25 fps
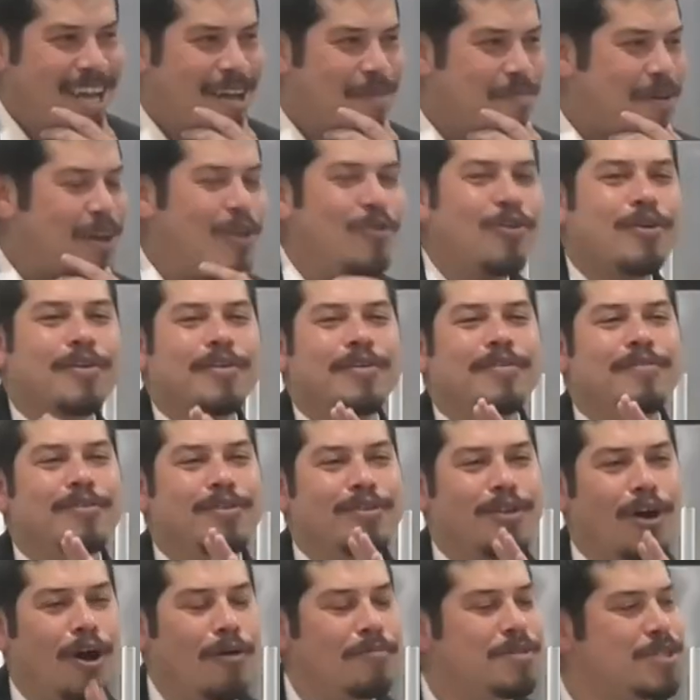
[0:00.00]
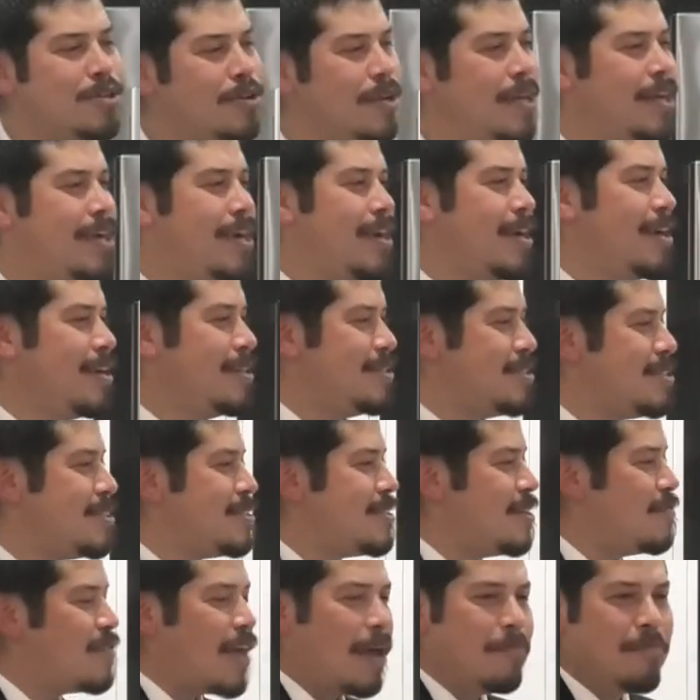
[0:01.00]
but look, the homeschooling
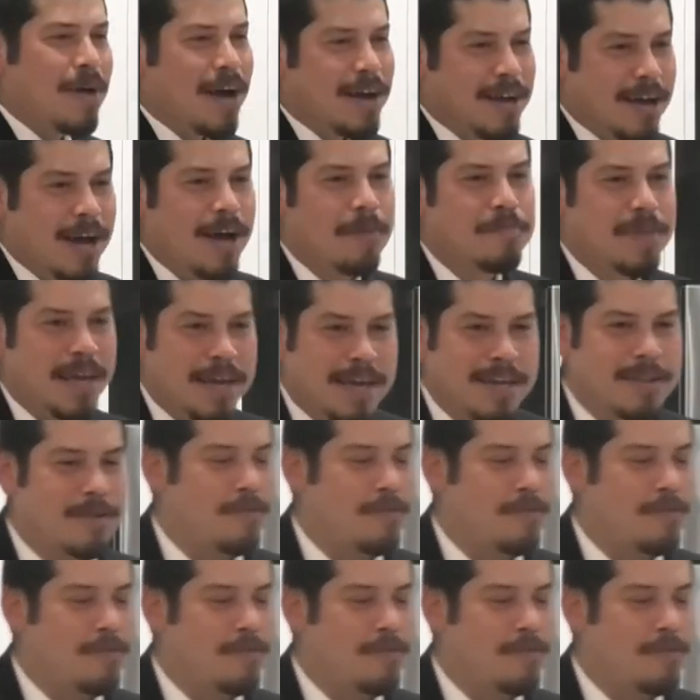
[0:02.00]
kids, if they muck up, they get